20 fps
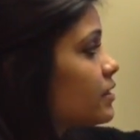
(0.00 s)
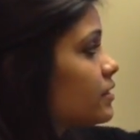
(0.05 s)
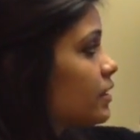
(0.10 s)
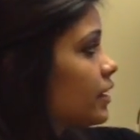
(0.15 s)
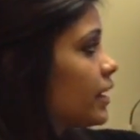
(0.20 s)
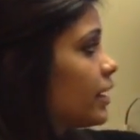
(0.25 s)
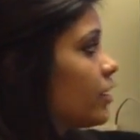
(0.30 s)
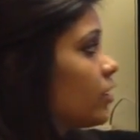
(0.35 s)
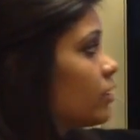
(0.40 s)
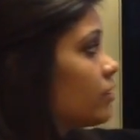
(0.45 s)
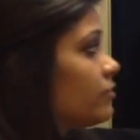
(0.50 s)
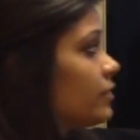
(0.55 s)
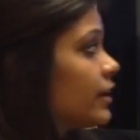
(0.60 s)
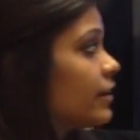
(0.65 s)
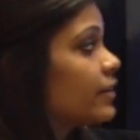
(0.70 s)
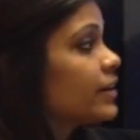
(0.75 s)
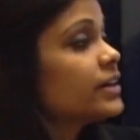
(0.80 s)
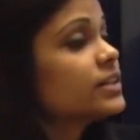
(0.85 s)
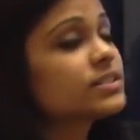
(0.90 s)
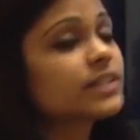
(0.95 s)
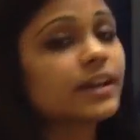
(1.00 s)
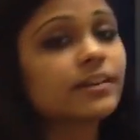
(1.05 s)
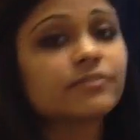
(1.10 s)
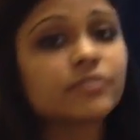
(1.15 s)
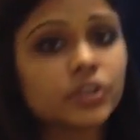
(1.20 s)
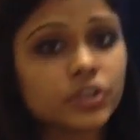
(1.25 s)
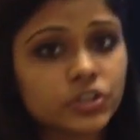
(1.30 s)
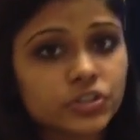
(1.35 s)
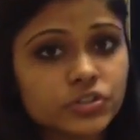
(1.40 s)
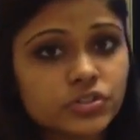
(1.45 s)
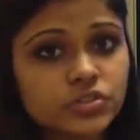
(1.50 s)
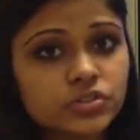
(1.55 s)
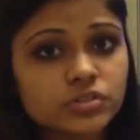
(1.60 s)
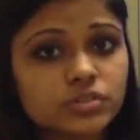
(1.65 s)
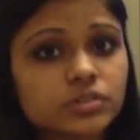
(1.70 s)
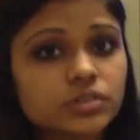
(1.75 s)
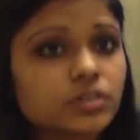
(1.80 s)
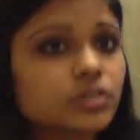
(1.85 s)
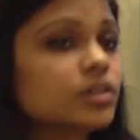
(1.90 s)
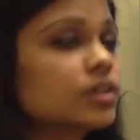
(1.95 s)
They are very
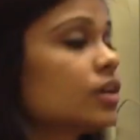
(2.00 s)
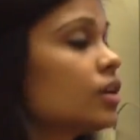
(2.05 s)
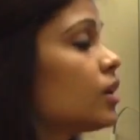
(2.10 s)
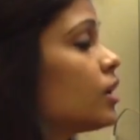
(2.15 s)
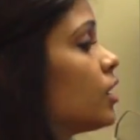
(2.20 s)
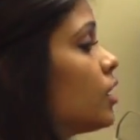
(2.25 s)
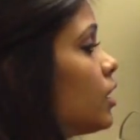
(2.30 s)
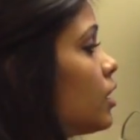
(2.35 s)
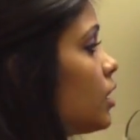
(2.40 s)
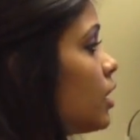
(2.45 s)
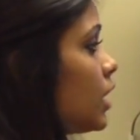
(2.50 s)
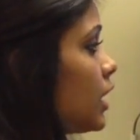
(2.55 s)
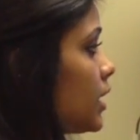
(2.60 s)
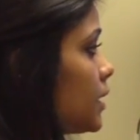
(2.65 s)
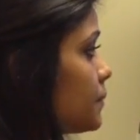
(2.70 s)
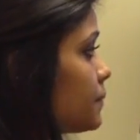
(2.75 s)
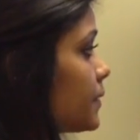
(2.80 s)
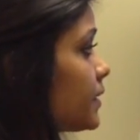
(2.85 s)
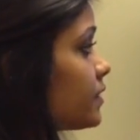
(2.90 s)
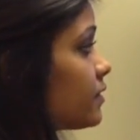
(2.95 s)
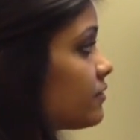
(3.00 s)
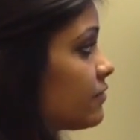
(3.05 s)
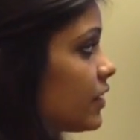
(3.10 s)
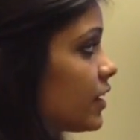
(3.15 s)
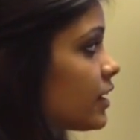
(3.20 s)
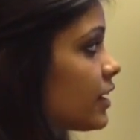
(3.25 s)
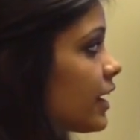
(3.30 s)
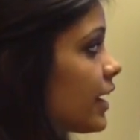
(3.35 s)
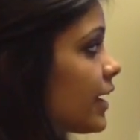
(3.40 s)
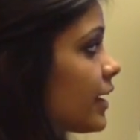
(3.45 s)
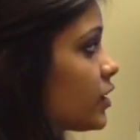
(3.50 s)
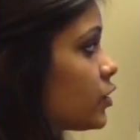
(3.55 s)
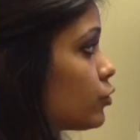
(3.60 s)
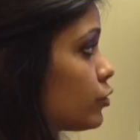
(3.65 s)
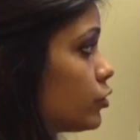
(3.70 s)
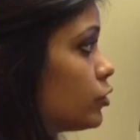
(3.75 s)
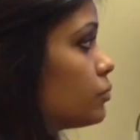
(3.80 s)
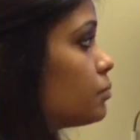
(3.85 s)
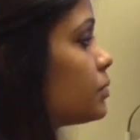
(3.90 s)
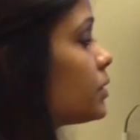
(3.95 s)
diverse in the fungi
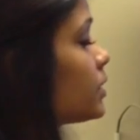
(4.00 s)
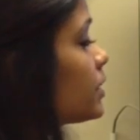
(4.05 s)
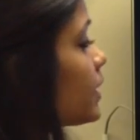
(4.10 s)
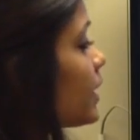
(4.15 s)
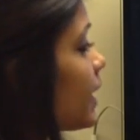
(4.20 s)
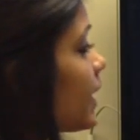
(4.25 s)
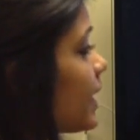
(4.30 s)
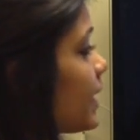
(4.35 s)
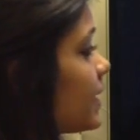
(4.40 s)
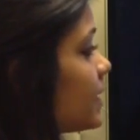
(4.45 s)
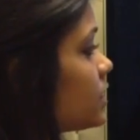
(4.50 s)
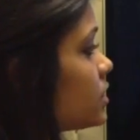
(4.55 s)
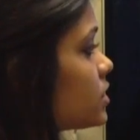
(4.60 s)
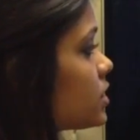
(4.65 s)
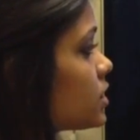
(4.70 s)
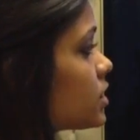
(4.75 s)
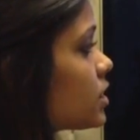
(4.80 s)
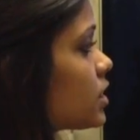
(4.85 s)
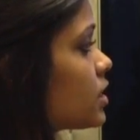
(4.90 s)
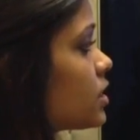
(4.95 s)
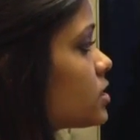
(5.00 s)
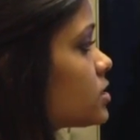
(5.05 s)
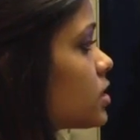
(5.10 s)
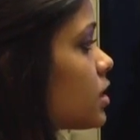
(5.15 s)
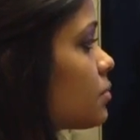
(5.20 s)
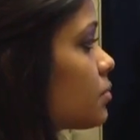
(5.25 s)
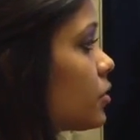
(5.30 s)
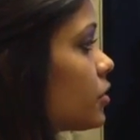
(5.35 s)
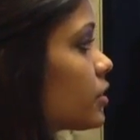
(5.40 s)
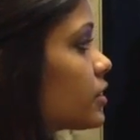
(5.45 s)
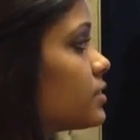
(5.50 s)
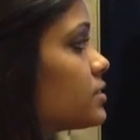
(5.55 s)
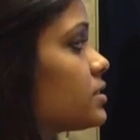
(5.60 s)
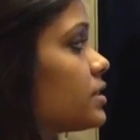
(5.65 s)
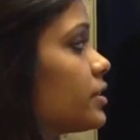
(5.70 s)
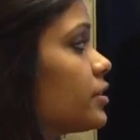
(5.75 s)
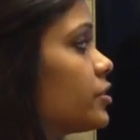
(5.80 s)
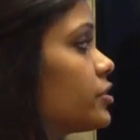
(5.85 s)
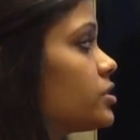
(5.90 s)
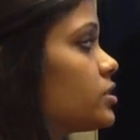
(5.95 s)
group, and some are
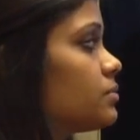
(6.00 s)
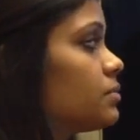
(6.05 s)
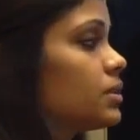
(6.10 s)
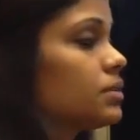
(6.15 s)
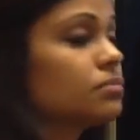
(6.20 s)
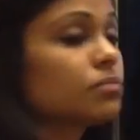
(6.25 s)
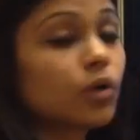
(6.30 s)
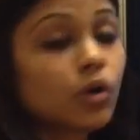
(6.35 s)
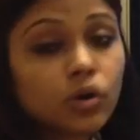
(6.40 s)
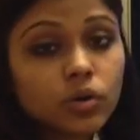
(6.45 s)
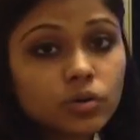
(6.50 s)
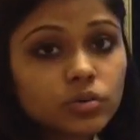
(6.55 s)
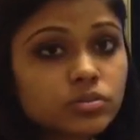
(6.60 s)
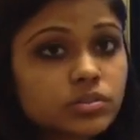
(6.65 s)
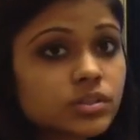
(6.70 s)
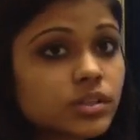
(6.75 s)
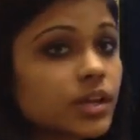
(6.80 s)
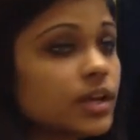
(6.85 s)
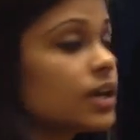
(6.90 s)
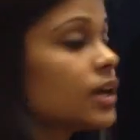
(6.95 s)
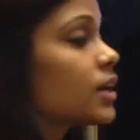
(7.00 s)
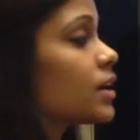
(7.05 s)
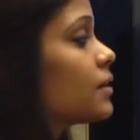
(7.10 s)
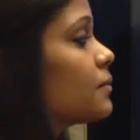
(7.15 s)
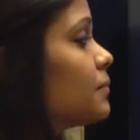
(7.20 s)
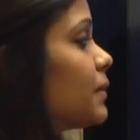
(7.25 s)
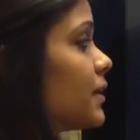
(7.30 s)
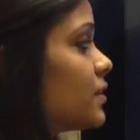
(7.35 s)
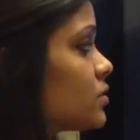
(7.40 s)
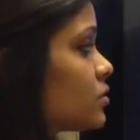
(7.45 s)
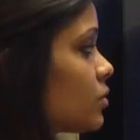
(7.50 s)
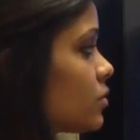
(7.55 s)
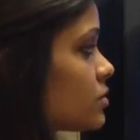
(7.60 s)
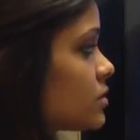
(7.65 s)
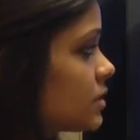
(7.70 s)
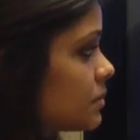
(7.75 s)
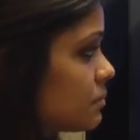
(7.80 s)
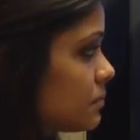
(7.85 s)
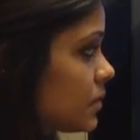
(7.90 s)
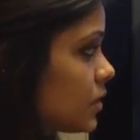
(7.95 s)
considered to be molds, commensal
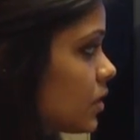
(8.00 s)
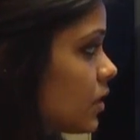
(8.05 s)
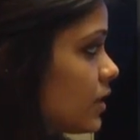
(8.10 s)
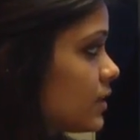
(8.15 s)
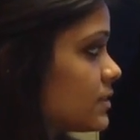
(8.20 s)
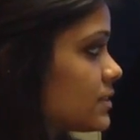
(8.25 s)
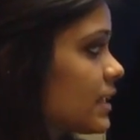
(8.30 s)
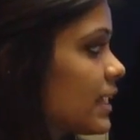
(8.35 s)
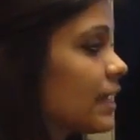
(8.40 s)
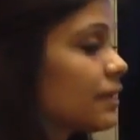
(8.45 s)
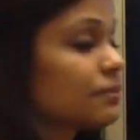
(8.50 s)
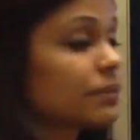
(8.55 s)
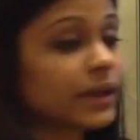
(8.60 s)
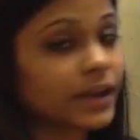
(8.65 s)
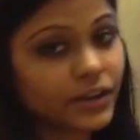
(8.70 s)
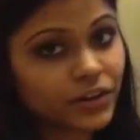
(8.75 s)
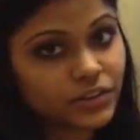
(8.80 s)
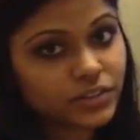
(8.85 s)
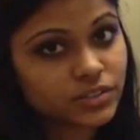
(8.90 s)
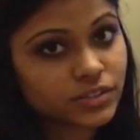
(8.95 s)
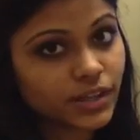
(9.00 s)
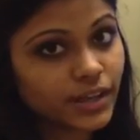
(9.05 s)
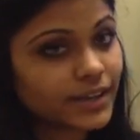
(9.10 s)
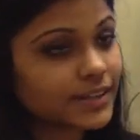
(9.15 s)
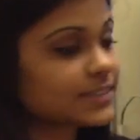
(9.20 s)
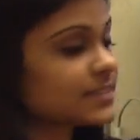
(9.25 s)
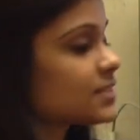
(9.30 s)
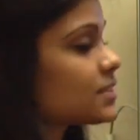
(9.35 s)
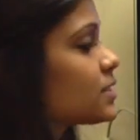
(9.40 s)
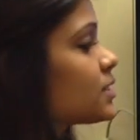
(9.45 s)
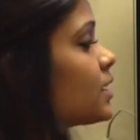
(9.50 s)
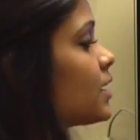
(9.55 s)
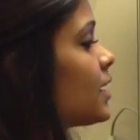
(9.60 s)
symbionts, and parasites.